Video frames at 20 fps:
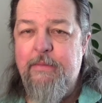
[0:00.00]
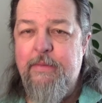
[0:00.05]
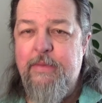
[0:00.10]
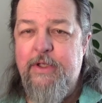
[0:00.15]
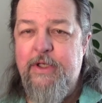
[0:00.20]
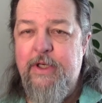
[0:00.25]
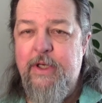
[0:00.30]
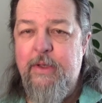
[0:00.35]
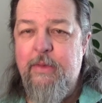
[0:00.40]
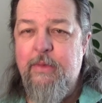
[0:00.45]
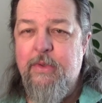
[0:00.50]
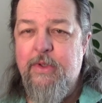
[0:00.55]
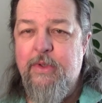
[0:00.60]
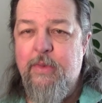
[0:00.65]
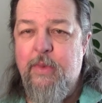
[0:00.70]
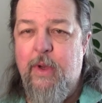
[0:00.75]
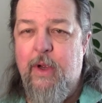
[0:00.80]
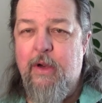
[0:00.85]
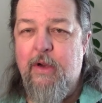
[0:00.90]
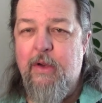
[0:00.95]
she was
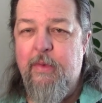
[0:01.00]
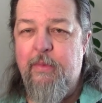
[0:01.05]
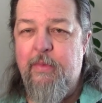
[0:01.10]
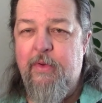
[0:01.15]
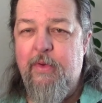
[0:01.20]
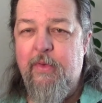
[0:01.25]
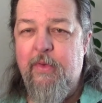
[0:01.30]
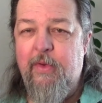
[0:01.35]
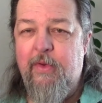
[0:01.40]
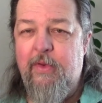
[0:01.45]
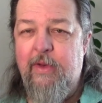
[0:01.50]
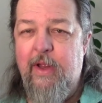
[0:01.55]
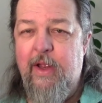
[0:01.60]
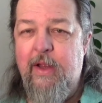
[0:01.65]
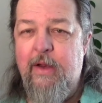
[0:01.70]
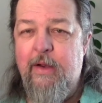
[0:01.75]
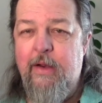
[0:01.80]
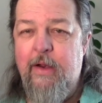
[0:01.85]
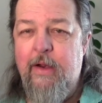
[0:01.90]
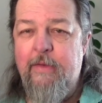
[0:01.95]
welcome to
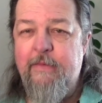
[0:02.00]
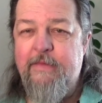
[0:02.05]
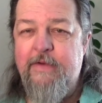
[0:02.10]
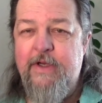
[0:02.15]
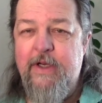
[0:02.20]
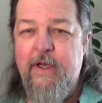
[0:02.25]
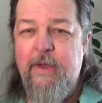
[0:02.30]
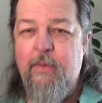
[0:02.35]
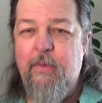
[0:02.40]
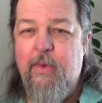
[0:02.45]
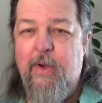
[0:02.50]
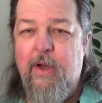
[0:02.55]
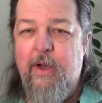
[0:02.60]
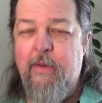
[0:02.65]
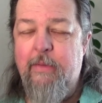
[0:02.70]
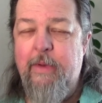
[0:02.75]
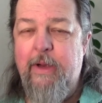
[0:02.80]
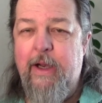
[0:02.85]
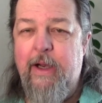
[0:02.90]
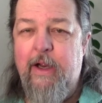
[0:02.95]
attend, and if she
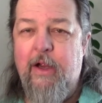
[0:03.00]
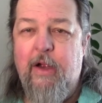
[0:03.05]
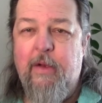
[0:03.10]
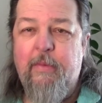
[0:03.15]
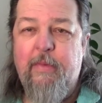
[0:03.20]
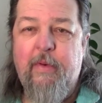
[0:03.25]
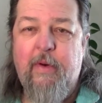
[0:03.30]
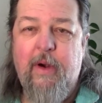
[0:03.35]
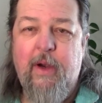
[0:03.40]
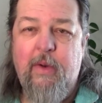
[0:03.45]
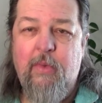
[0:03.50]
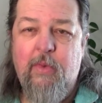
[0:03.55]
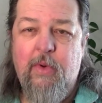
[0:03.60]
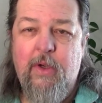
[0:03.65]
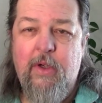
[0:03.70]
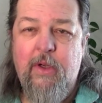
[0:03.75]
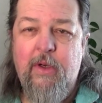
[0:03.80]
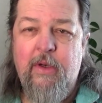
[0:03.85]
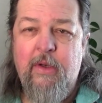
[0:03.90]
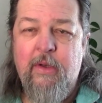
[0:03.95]
wanted me to help her, I
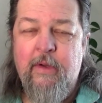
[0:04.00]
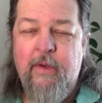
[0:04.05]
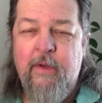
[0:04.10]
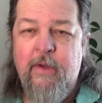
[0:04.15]
would.